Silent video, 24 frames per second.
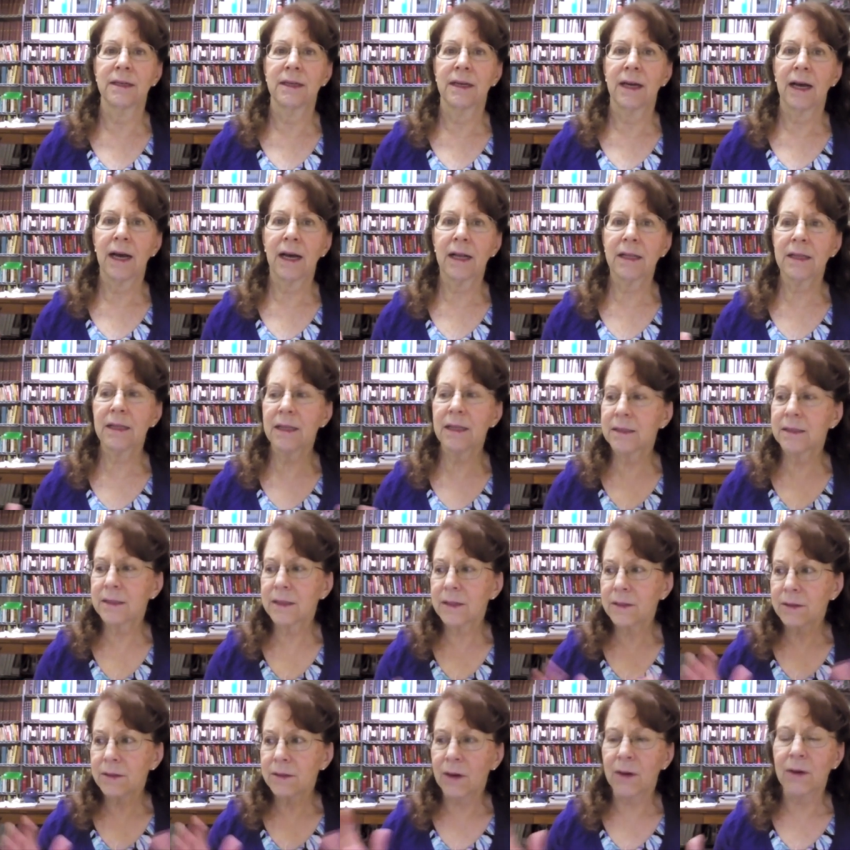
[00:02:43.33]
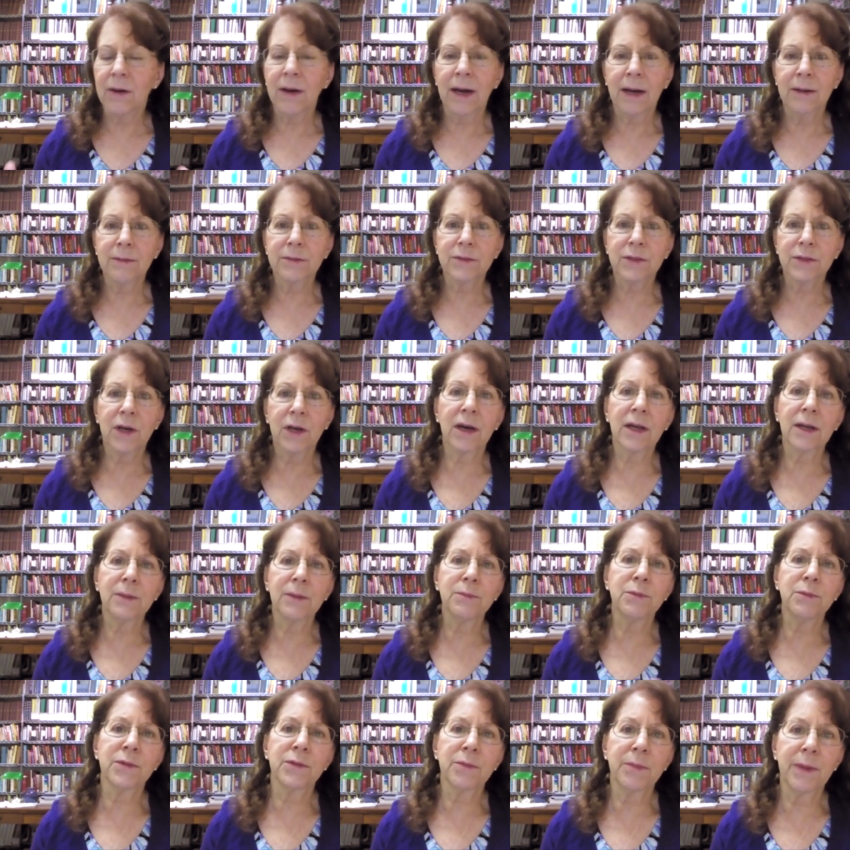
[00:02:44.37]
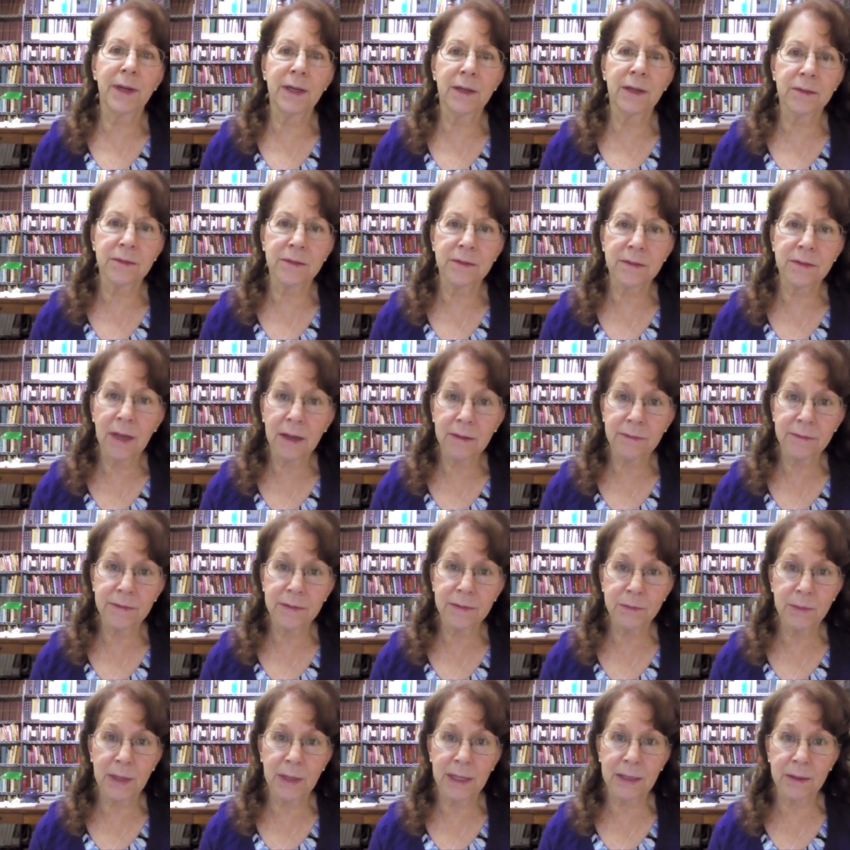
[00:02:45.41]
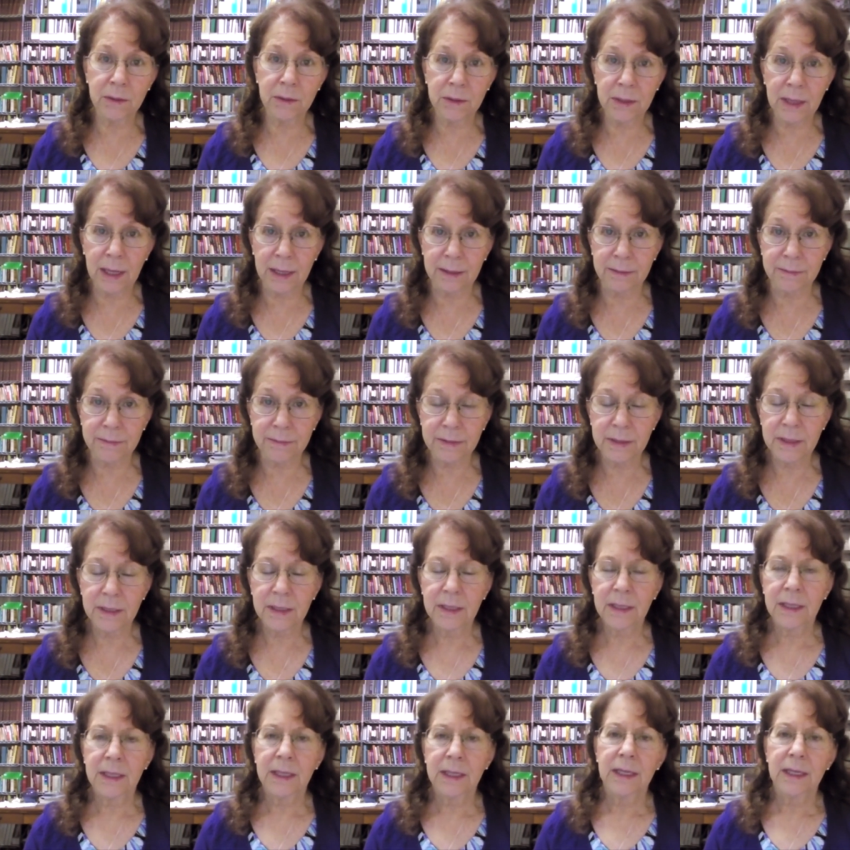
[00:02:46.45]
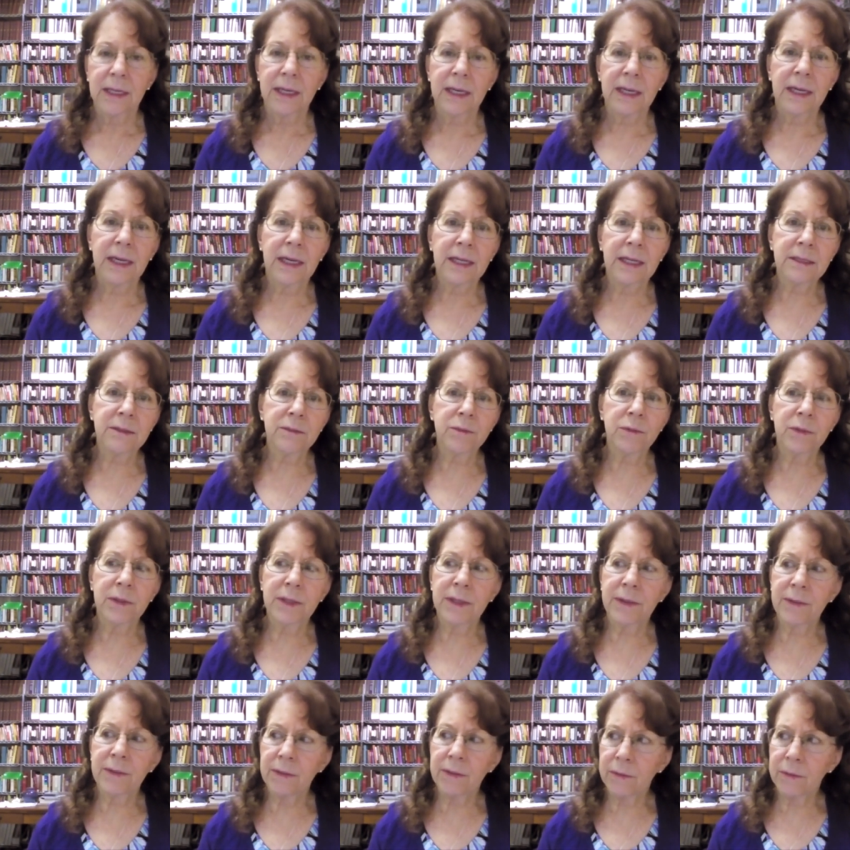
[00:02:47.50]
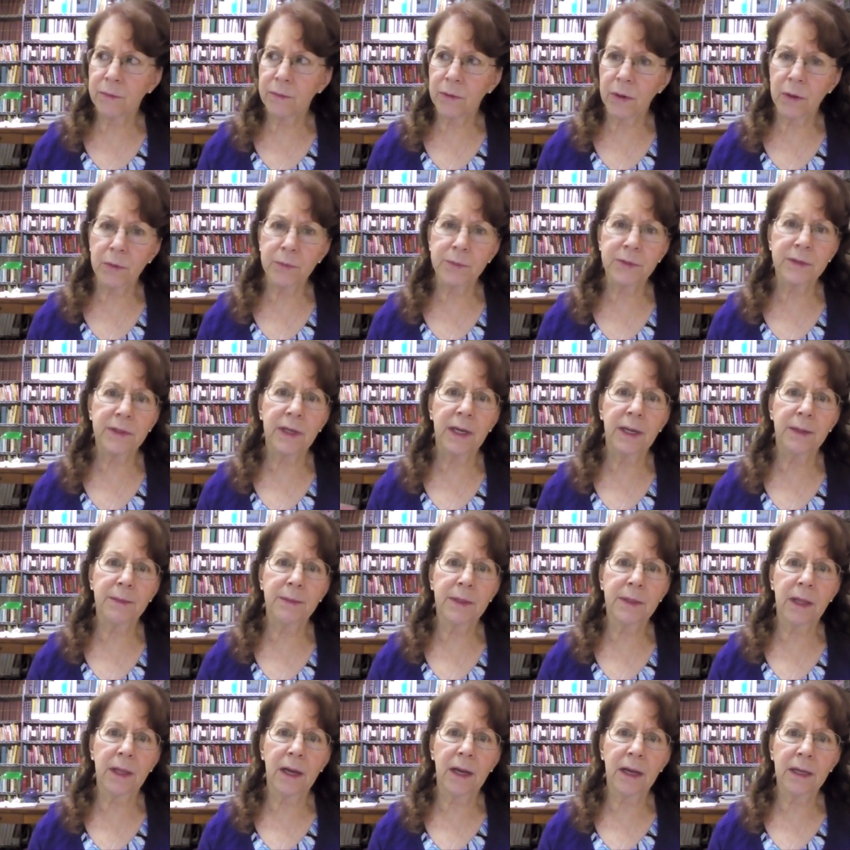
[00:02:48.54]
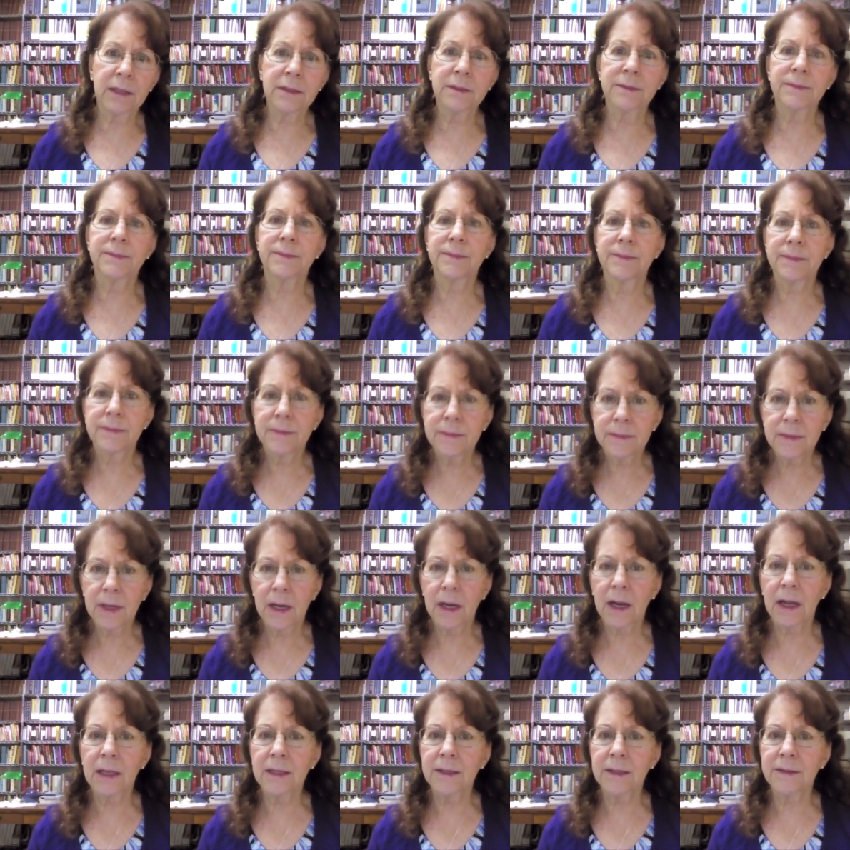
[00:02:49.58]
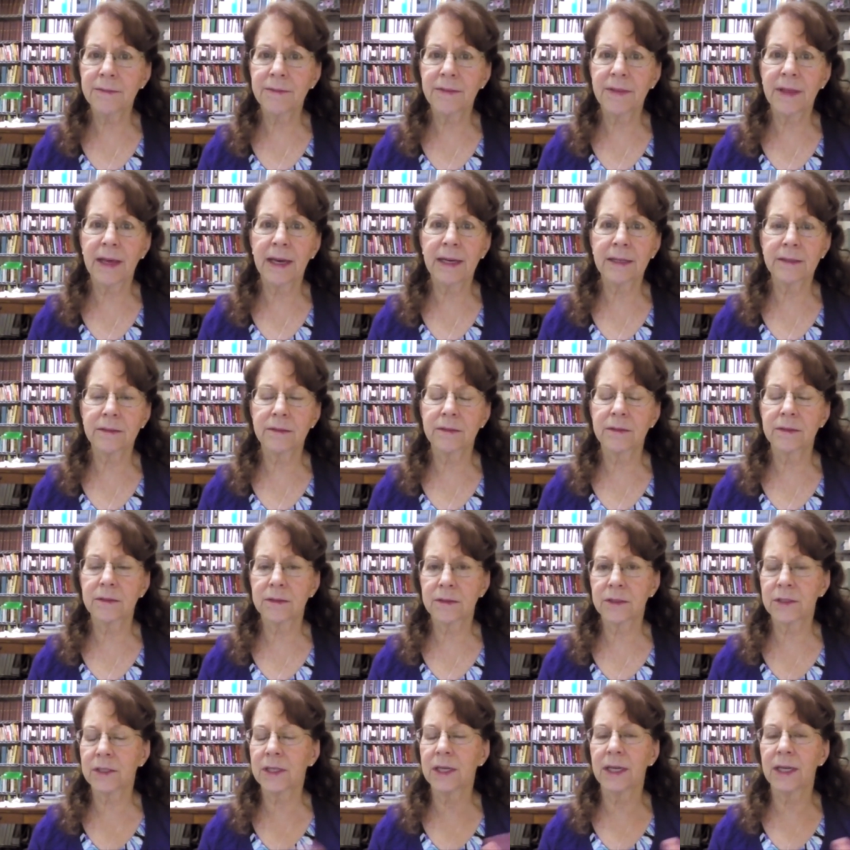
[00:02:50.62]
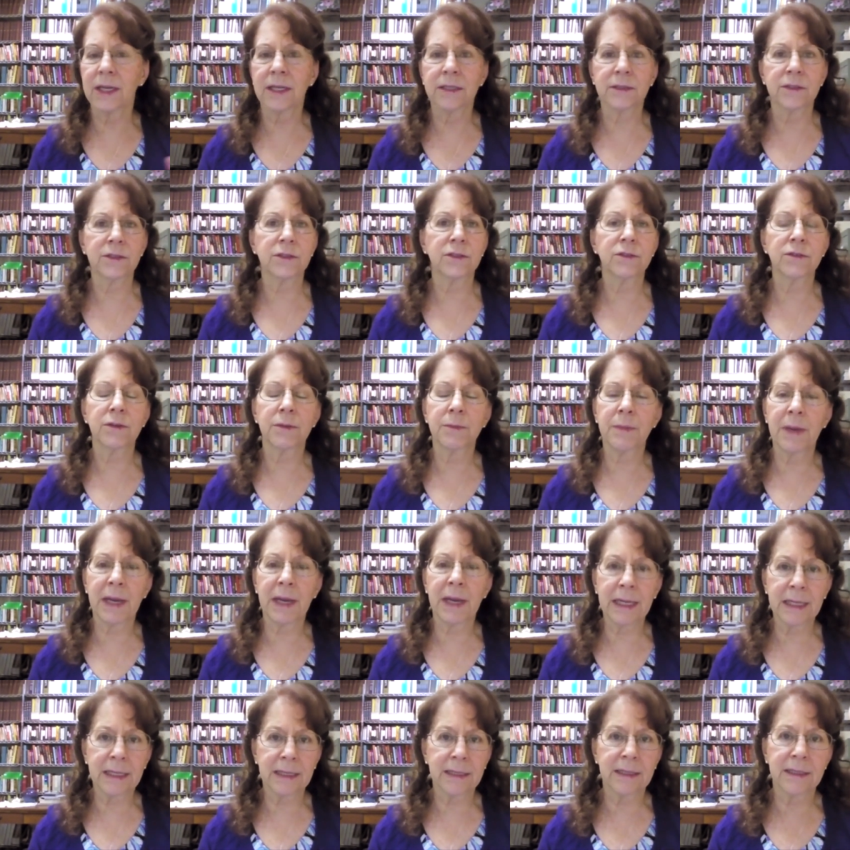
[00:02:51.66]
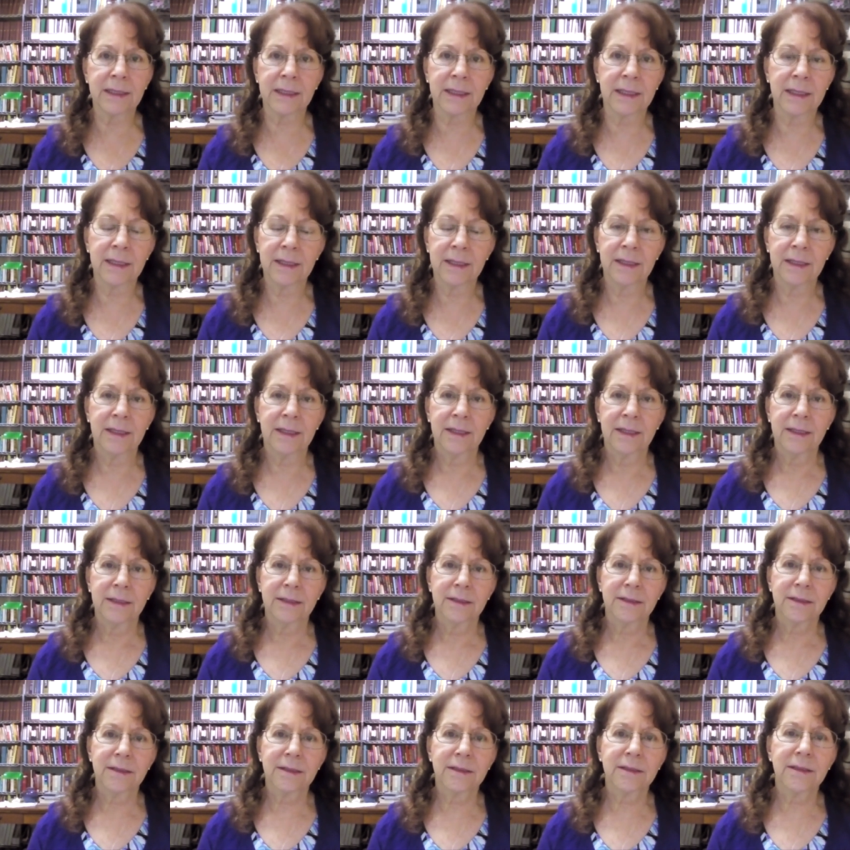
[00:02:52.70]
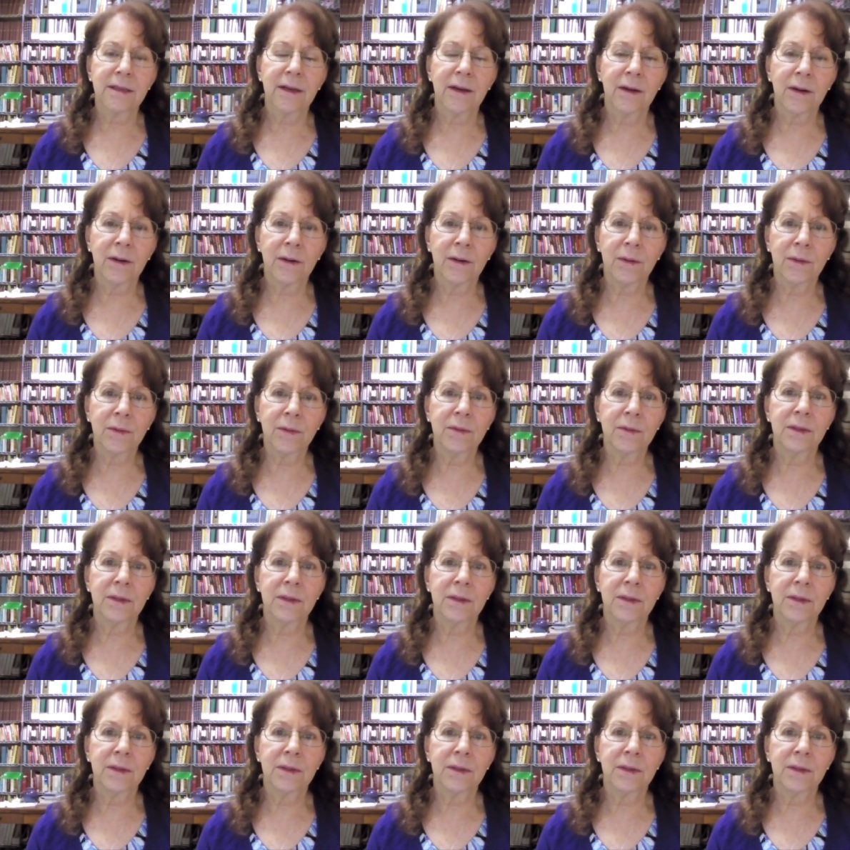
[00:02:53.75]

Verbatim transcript: I'll, you know, I was caught up with my own self and my own life. And when the robes came along, all of that changed dramatically. So,